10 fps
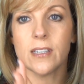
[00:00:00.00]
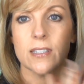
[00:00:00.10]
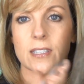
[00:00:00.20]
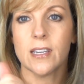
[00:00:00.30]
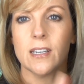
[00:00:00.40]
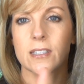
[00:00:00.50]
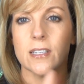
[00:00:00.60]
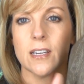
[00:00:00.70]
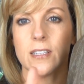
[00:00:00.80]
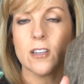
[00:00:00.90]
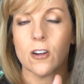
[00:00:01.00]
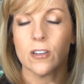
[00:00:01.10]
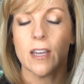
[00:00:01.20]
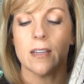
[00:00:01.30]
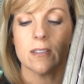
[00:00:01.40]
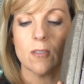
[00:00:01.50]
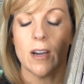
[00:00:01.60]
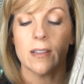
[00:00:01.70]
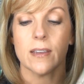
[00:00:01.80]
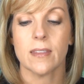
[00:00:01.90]
And it's a nice heart case, so
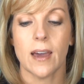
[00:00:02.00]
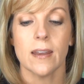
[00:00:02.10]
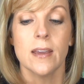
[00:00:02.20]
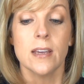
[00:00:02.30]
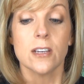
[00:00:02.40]
I like that.